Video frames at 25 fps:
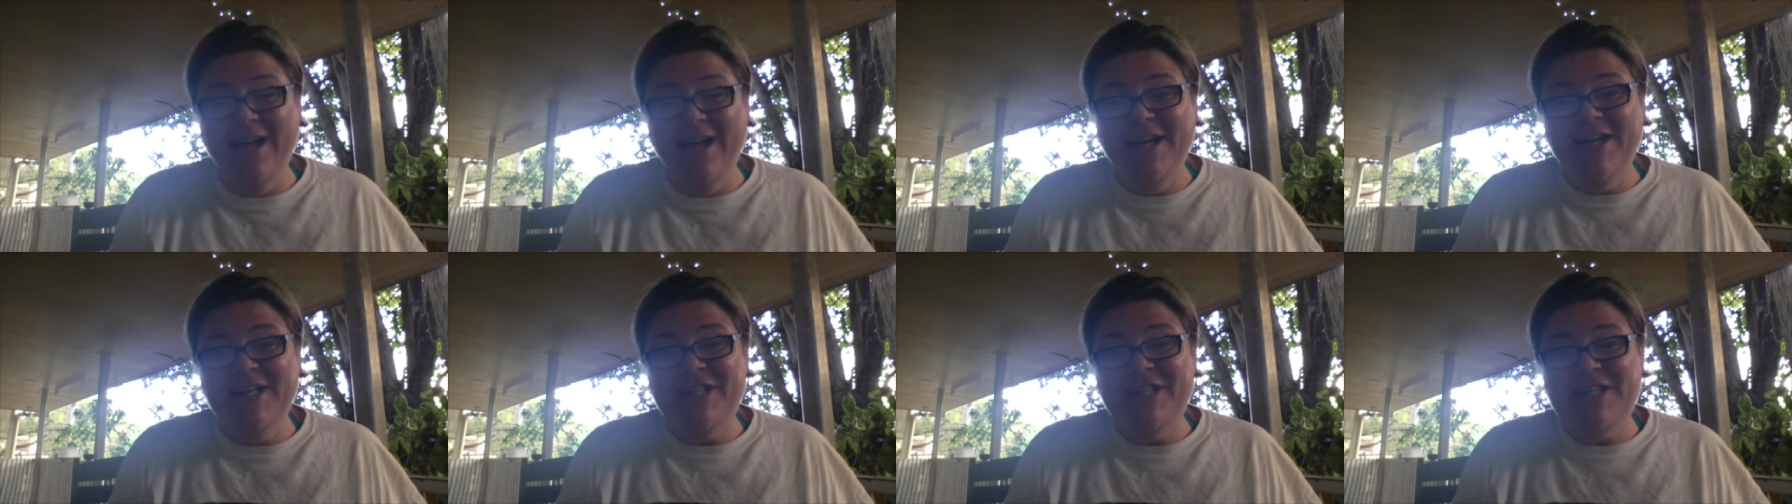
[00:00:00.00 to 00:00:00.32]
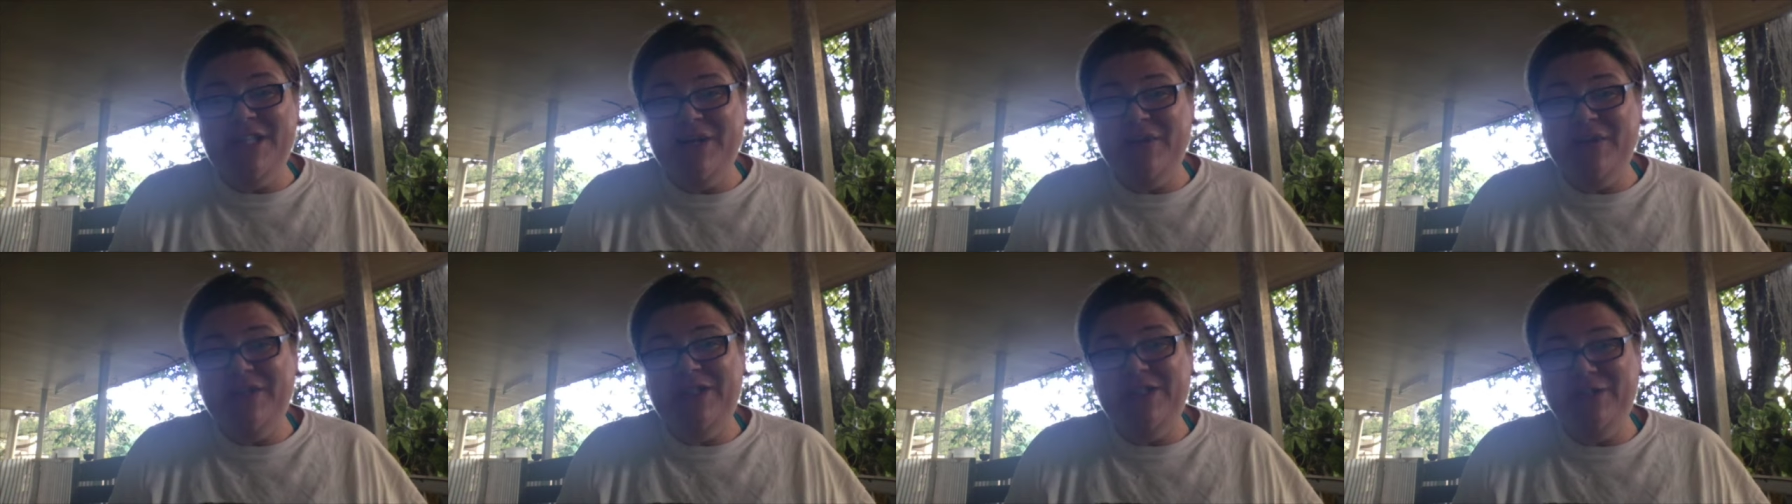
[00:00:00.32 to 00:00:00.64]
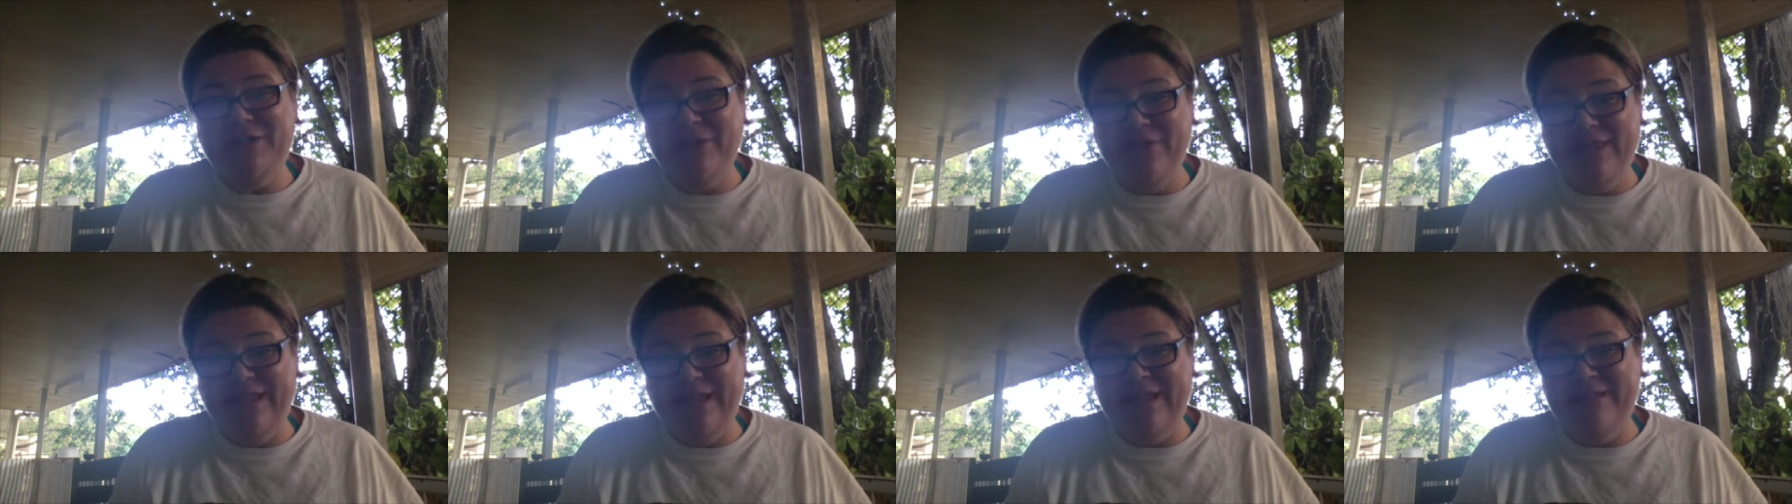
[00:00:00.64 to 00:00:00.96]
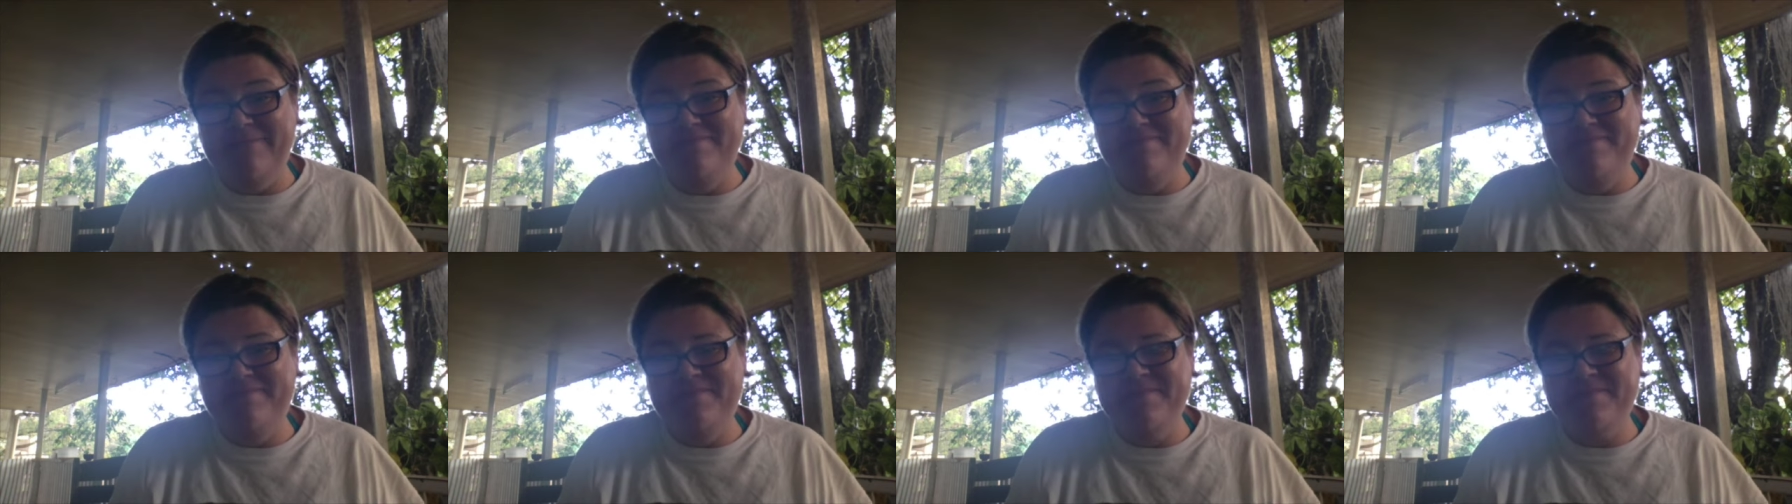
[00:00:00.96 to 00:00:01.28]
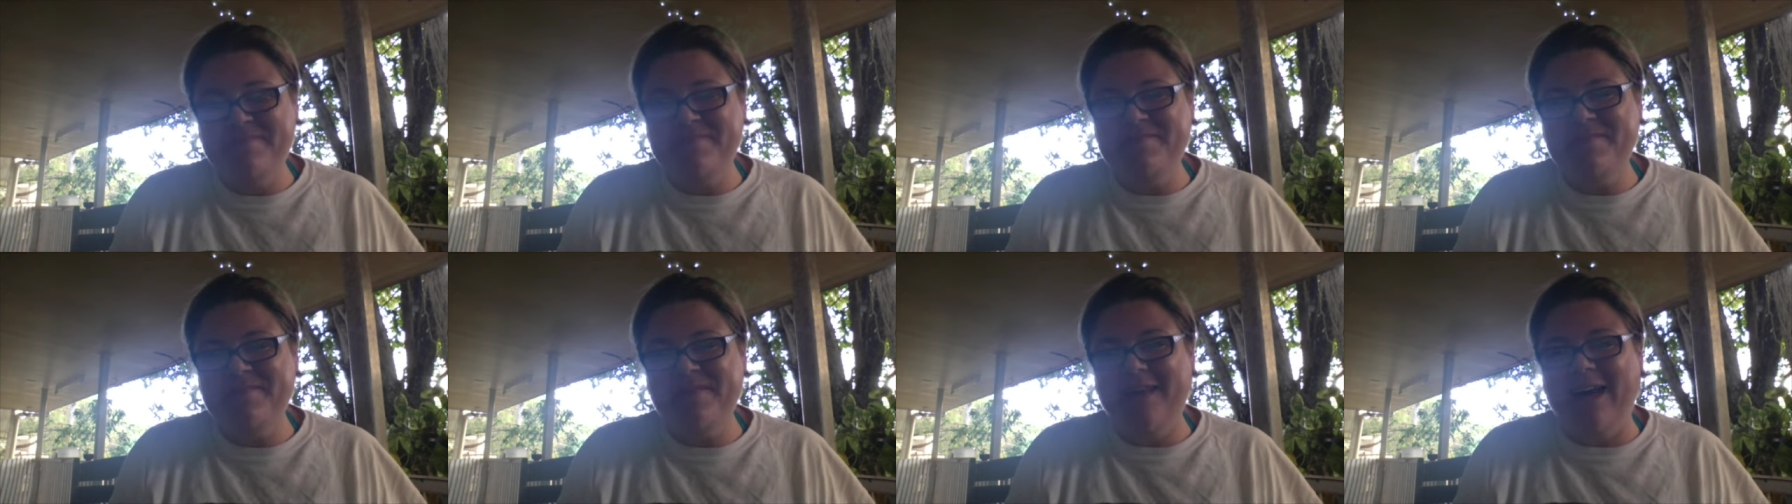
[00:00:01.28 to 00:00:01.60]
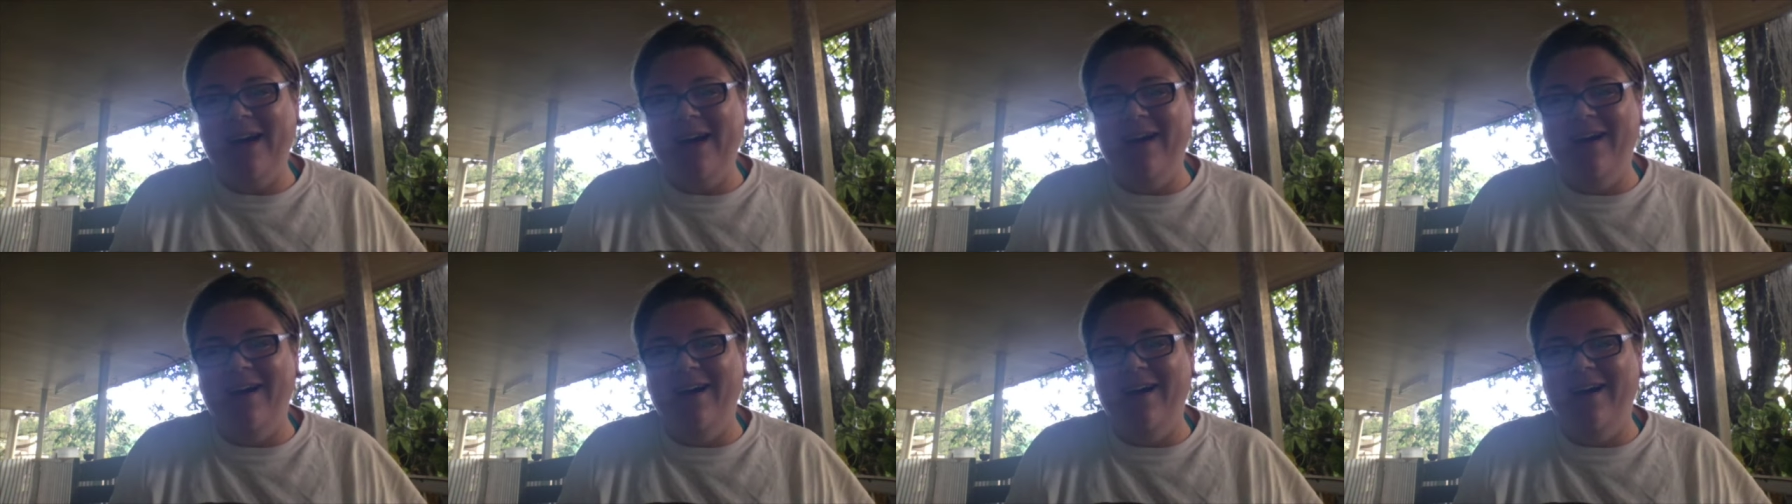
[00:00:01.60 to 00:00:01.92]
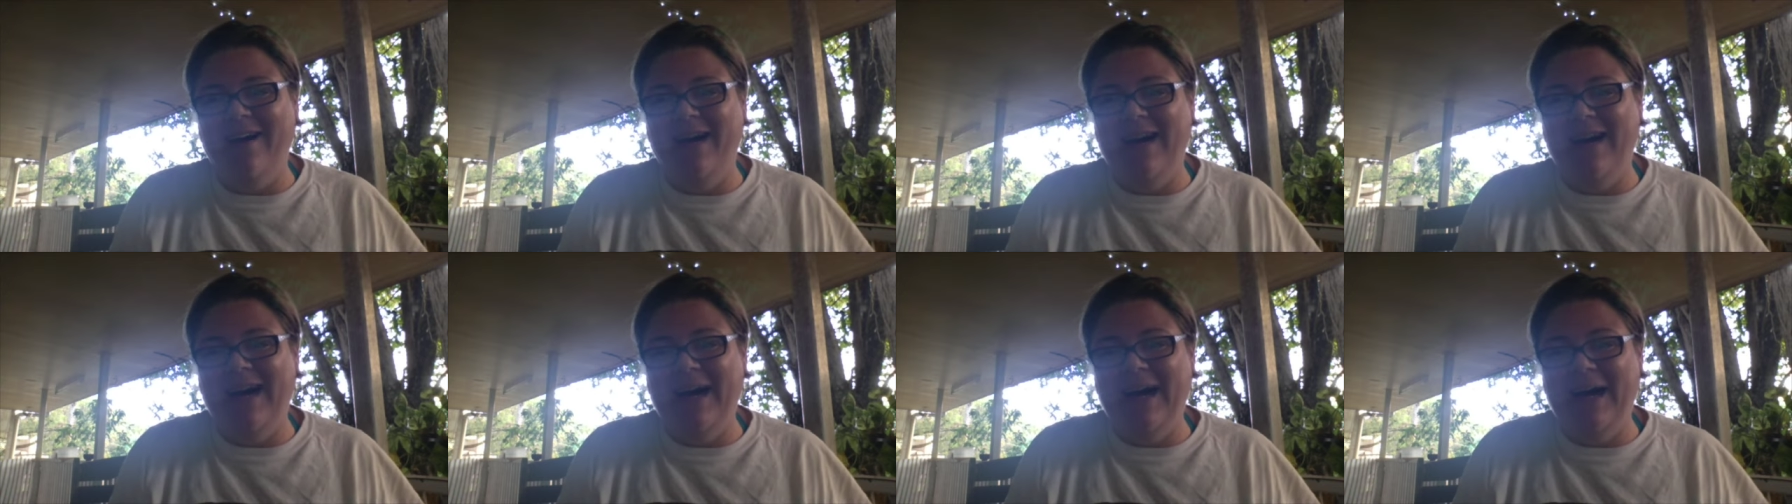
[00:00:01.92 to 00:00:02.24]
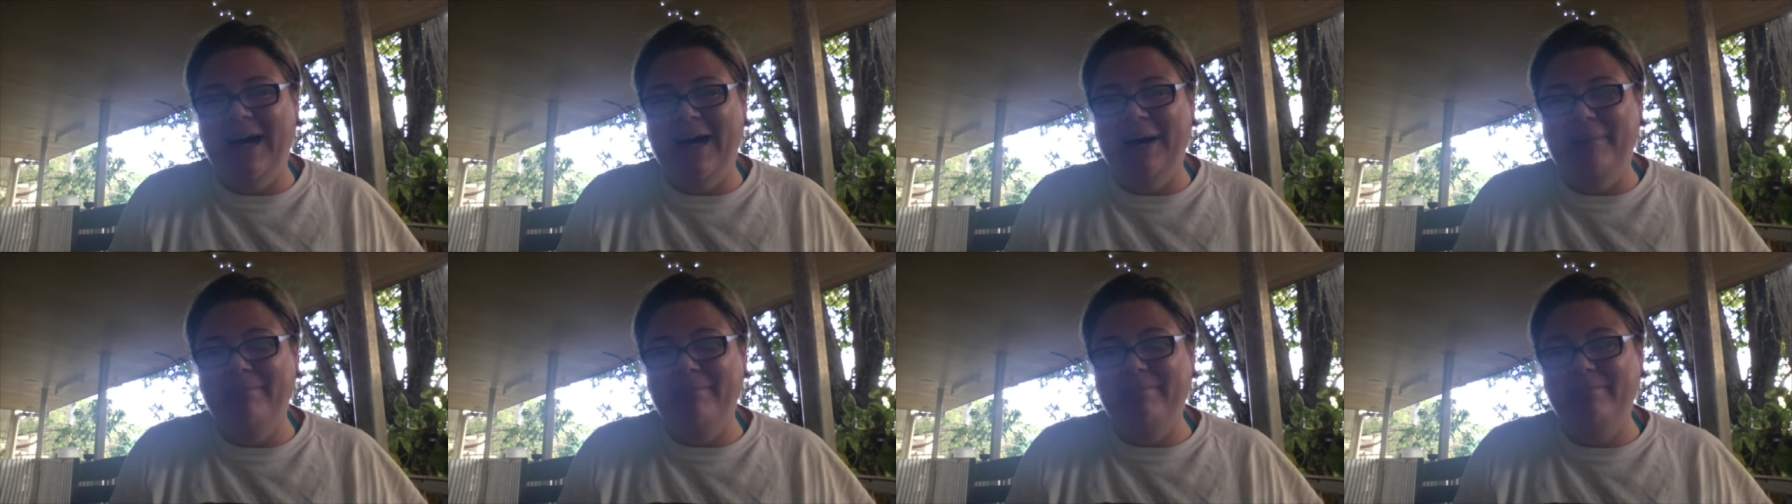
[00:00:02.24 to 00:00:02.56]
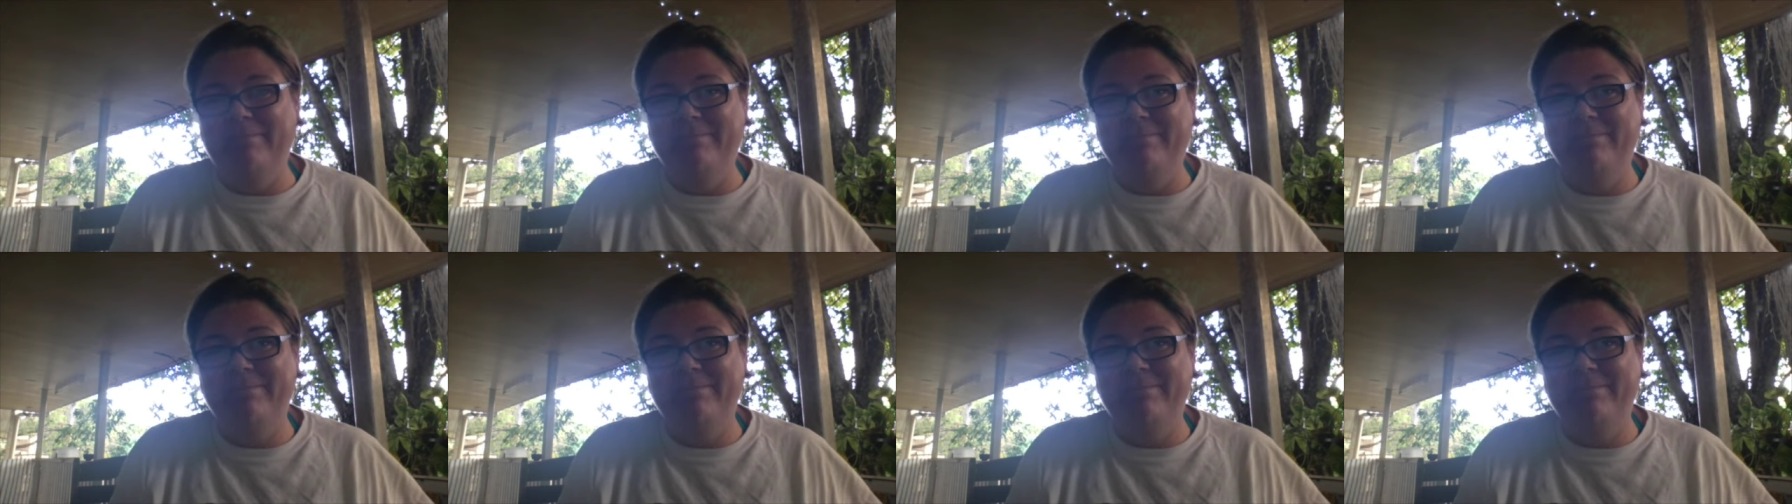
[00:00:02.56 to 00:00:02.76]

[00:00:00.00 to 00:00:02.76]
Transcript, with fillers: So until then, um,